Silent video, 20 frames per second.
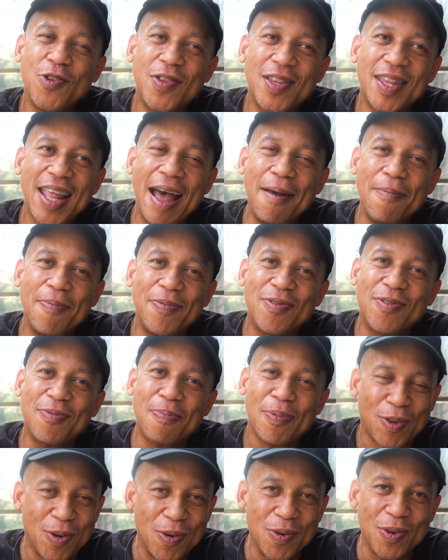that
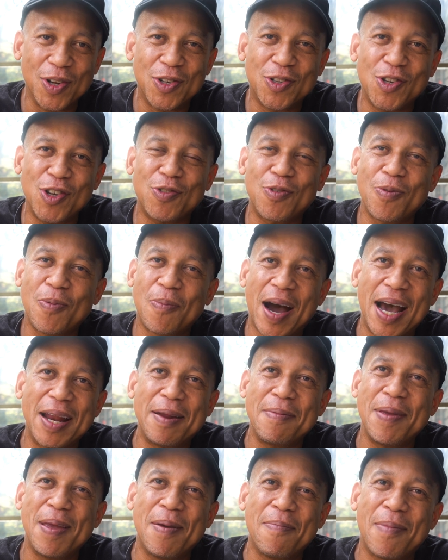tuna just
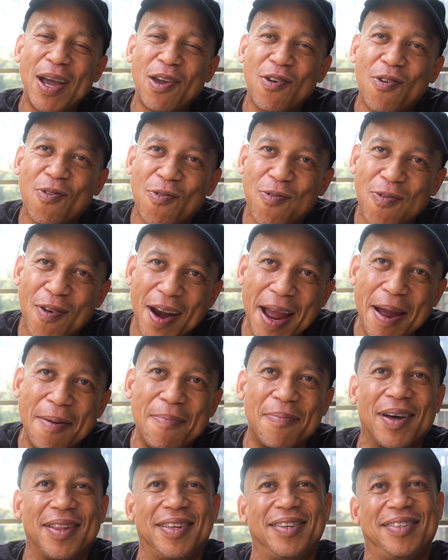reminded me of my
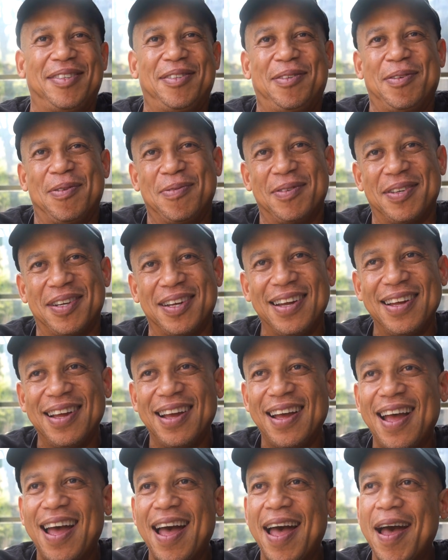grandmother's tuna."
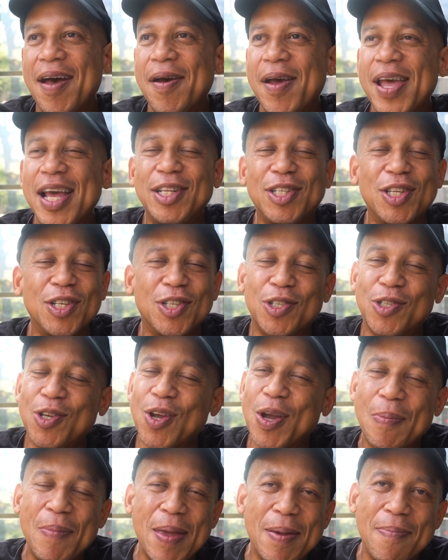It just
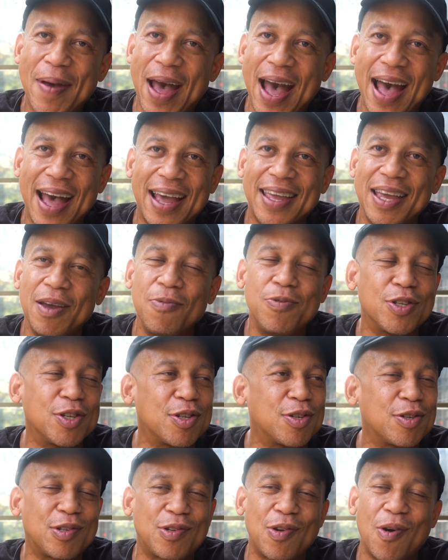took me back. It was
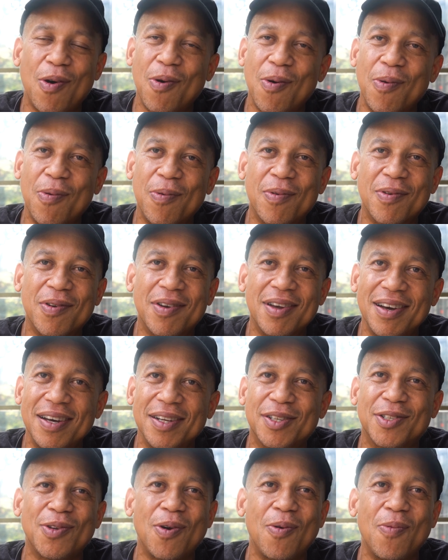so
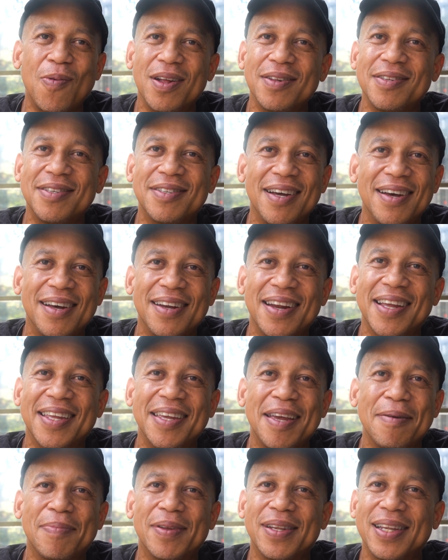good, so well done. I
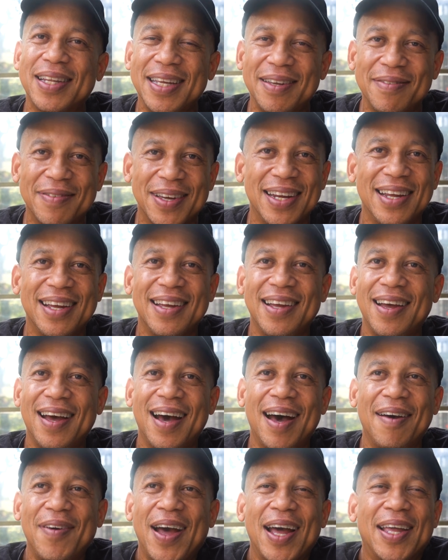can't believe it.
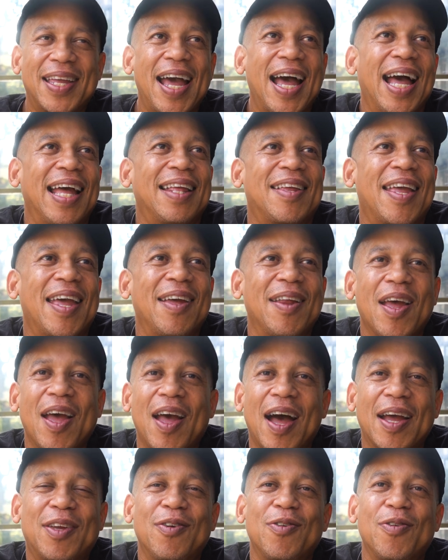
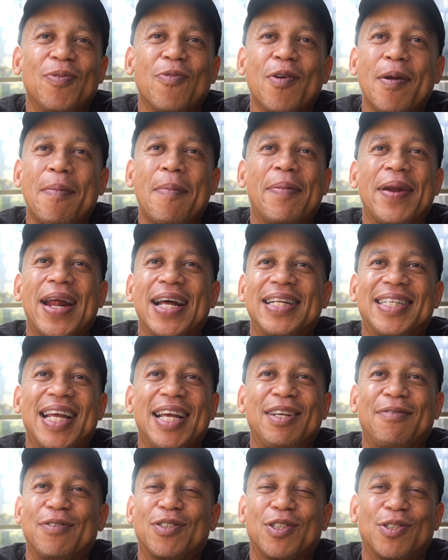I couldn't remember that
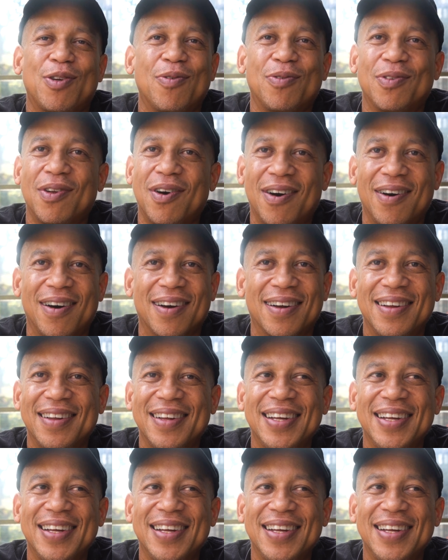taste for so long.